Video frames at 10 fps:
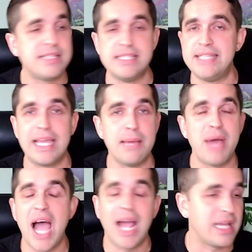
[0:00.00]
to take it
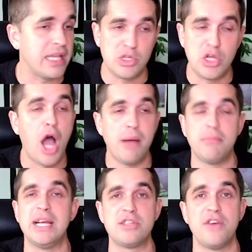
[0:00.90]
back got
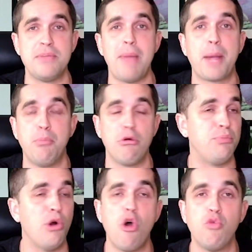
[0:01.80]
myself the MacBook
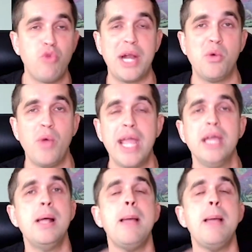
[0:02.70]
Pro right away